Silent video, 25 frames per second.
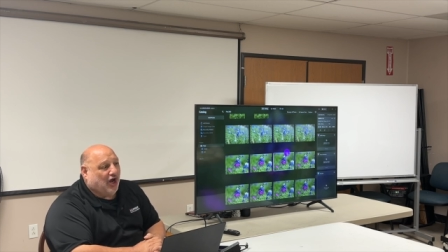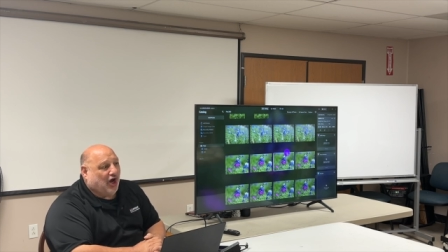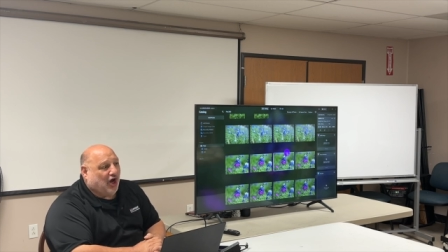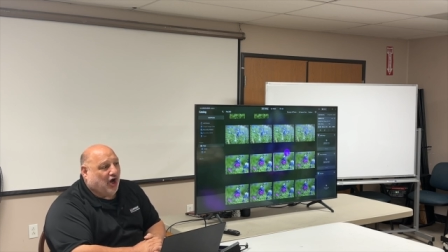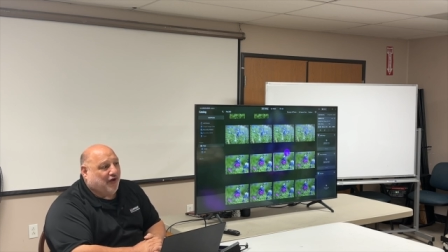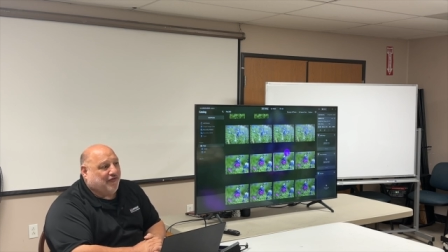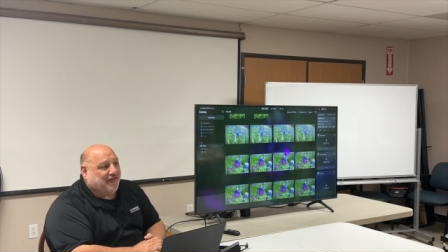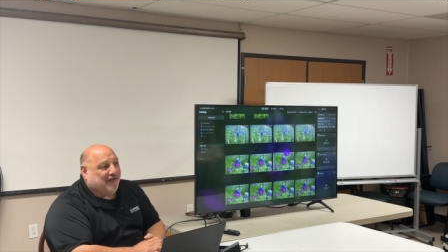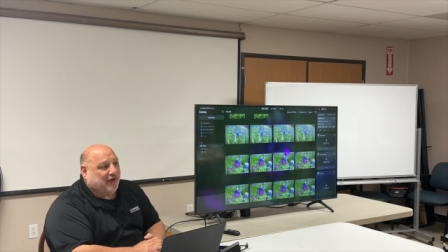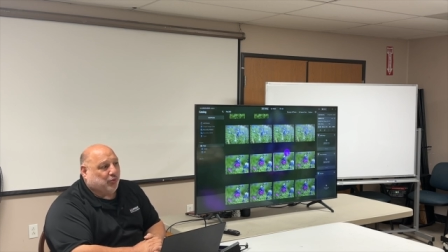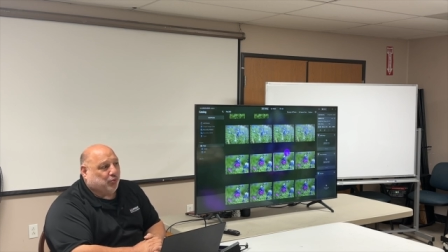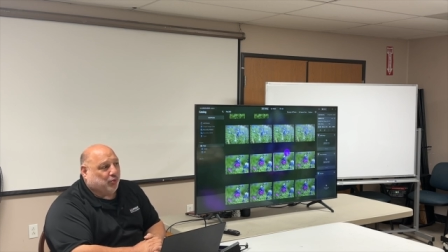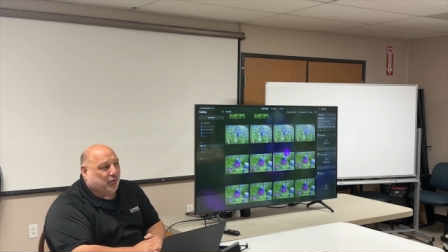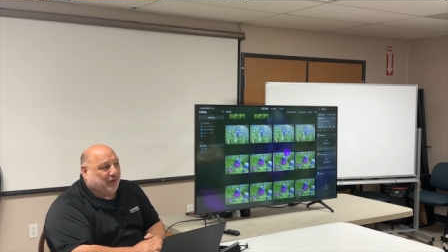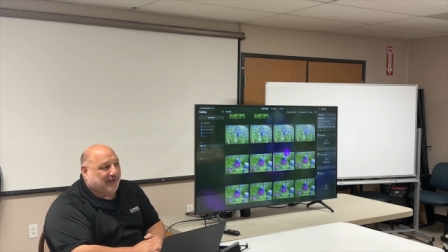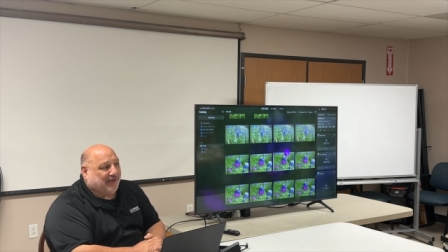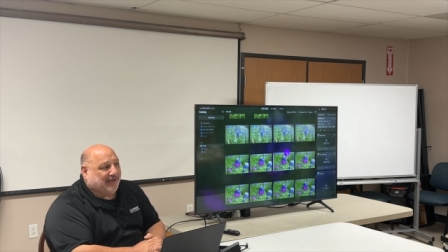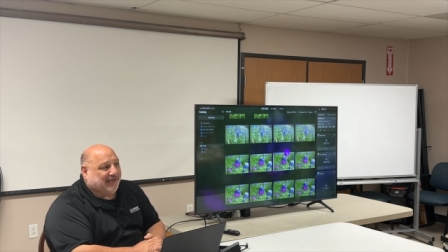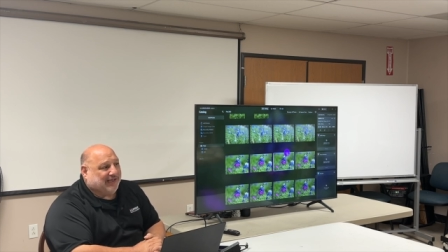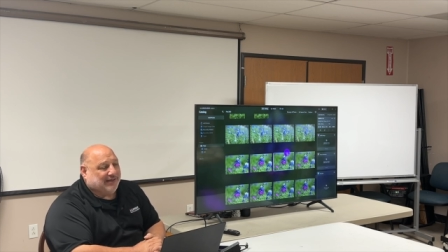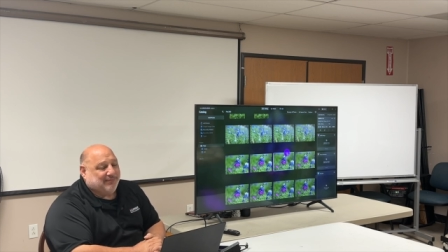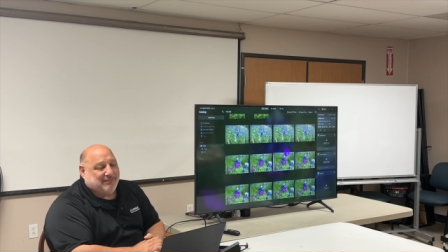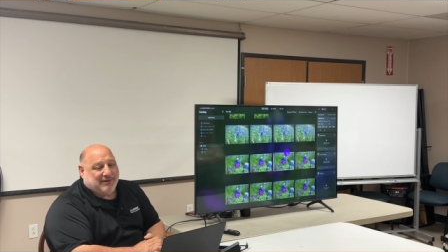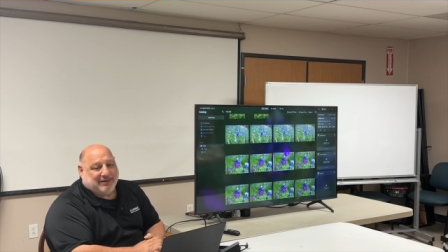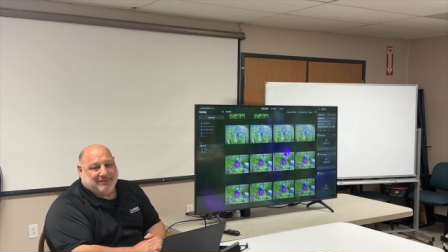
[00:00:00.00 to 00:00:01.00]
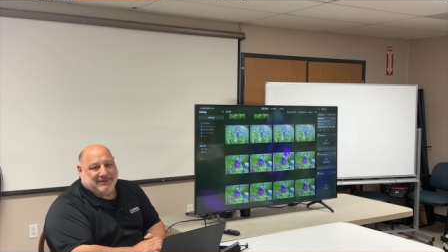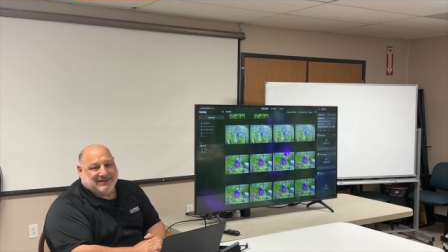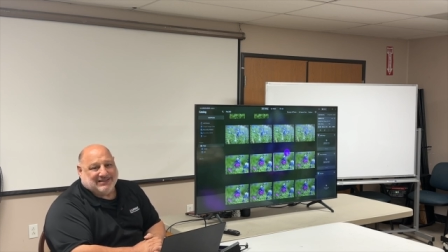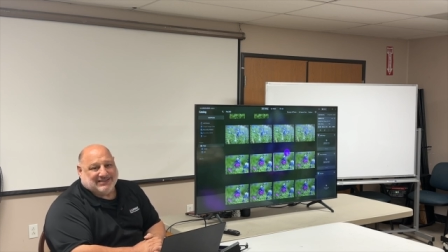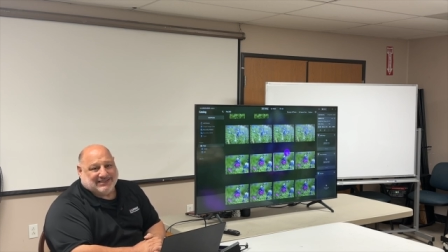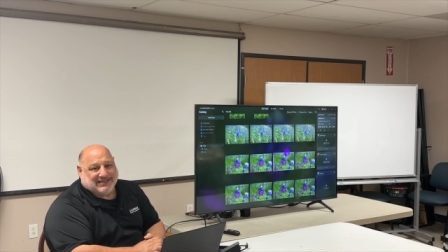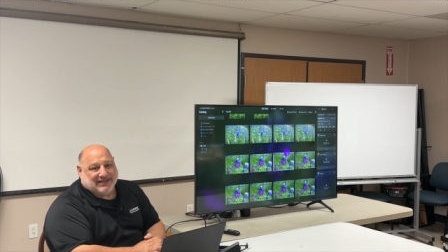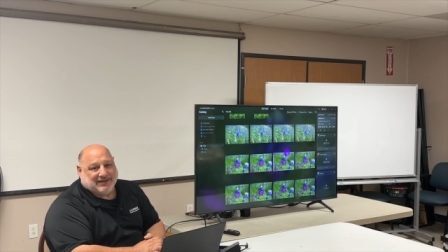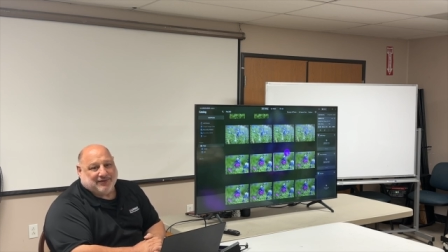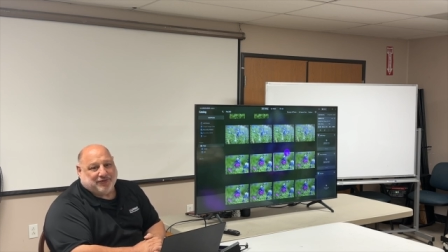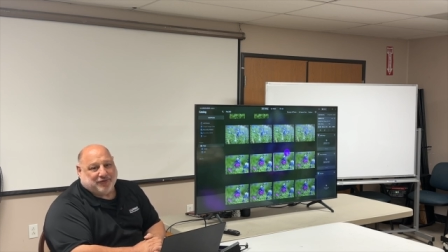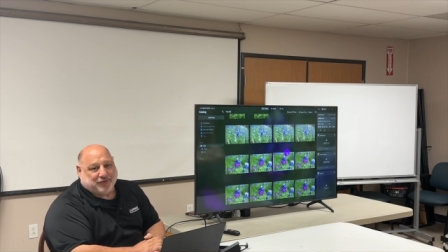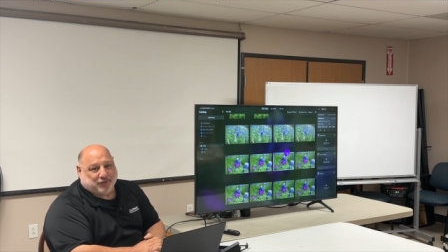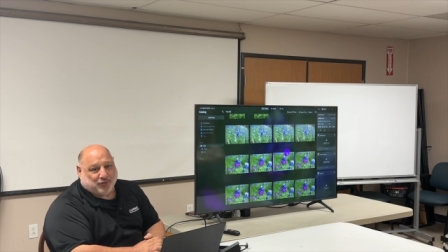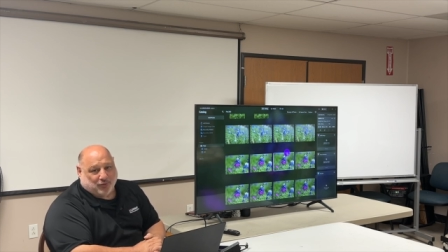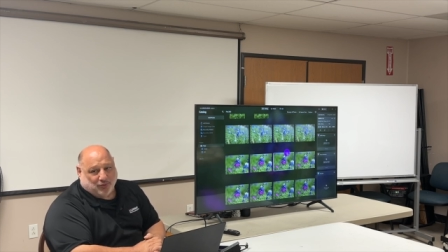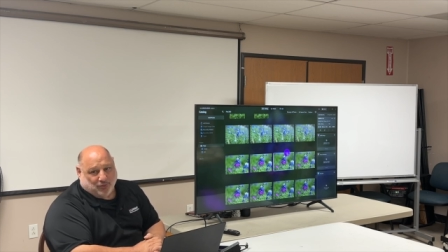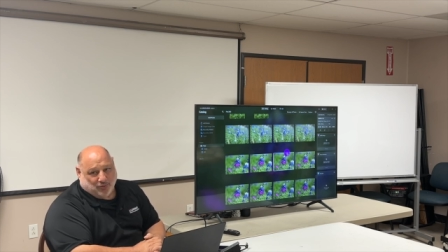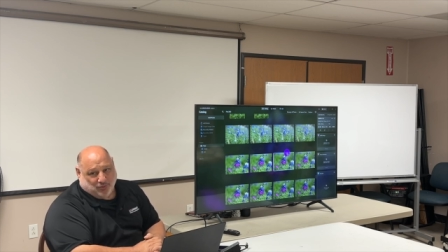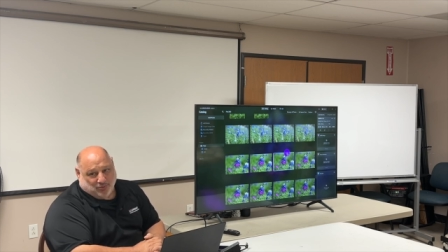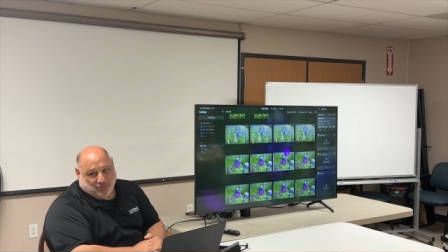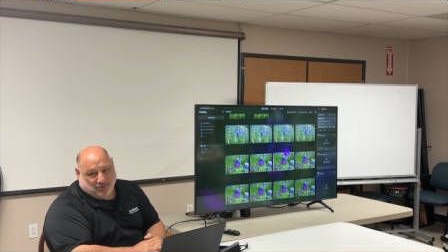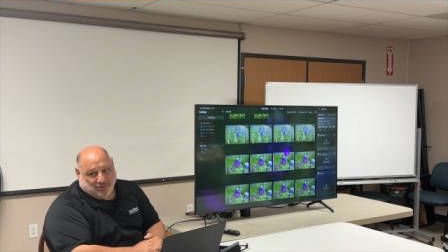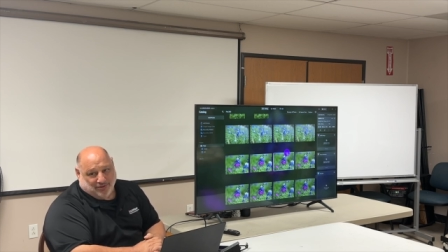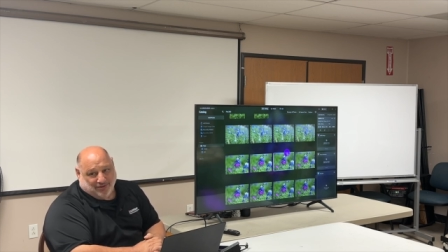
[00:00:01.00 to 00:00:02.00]
are they really gonna make me sit
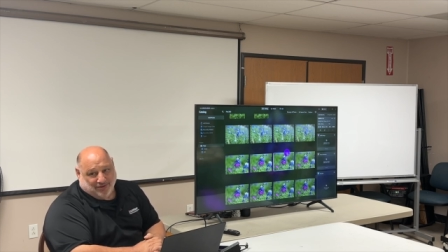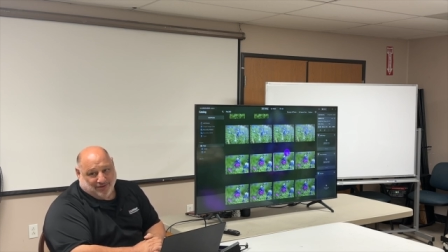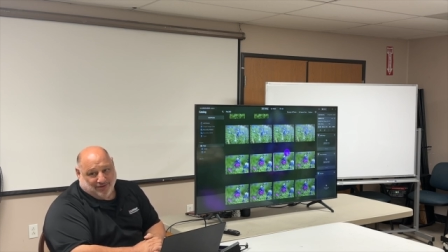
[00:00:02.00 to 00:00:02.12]
through